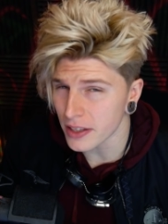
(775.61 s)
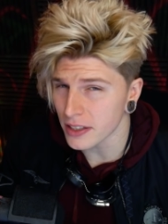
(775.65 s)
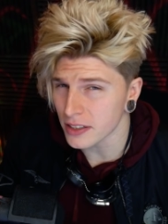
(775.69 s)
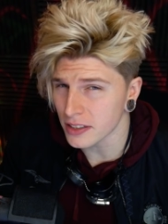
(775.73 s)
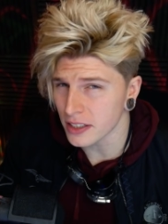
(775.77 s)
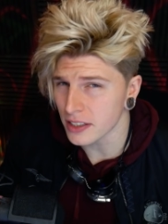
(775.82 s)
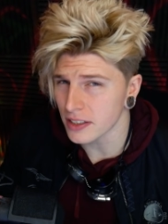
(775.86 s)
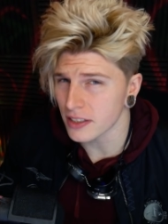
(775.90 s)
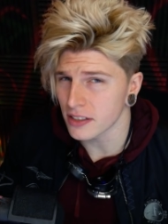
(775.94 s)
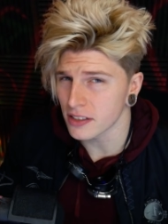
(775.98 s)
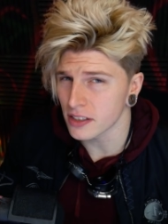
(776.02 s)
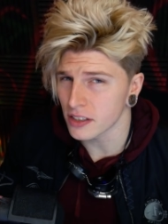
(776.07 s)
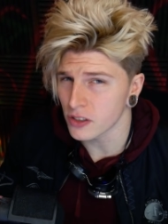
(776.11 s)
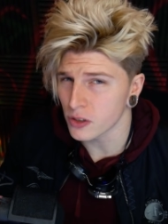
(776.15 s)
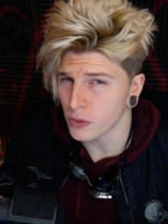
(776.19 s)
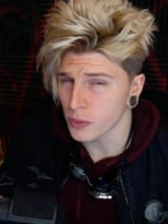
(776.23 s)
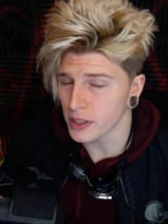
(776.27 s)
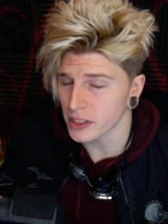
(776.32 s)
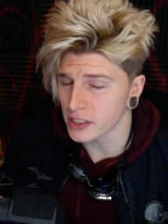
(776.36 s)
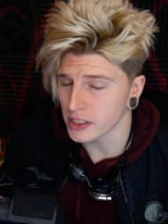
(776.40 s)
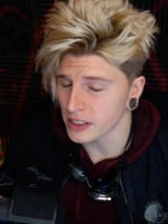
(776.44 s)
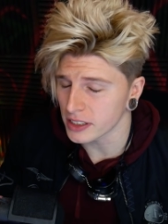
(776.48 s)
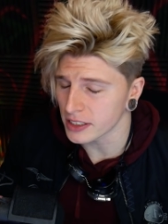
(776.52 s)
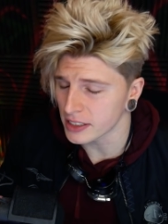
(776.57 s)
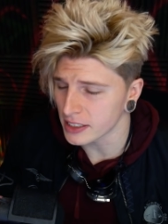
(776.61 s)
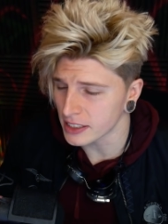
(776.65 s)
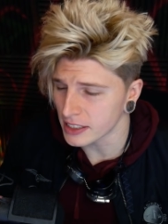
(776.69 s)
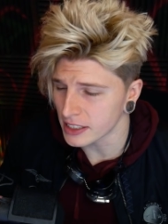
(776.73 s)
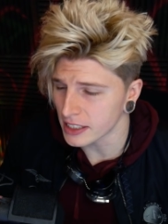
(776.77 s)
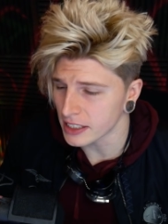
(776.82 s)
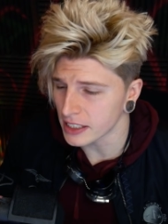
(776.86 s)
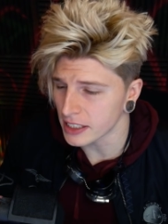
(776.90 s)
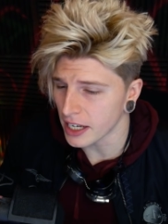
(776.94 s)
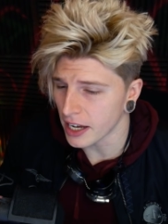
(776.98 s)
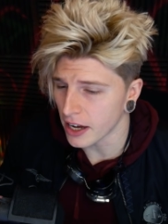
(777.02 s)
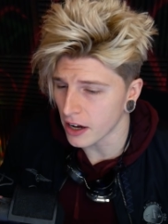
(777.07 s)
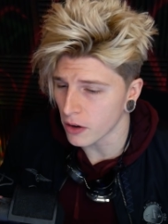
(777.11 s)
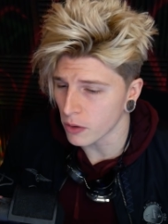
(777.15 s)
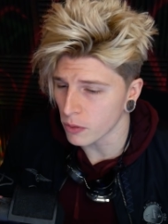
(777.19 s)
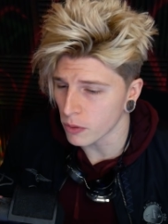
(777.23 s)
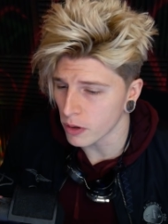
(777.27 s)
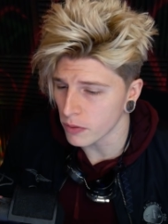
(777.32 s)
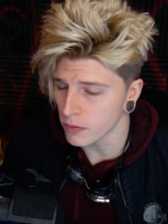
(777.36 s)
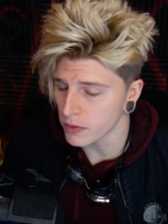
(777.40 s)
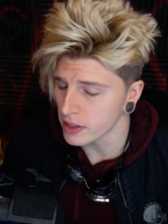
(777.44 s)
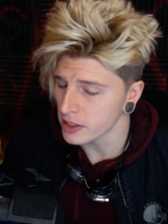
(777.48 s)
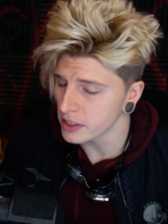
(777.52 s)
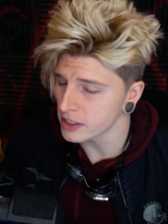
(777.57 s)
that sees the situation can see how
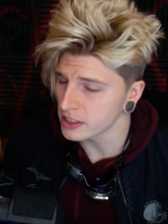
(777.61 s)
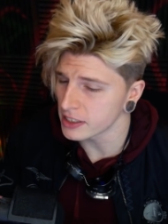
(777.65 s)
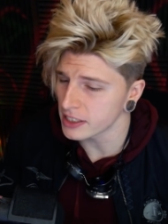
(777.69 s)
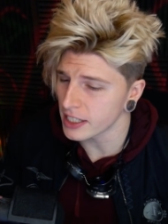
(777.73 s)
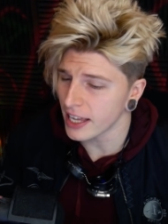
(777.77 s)
rough it is.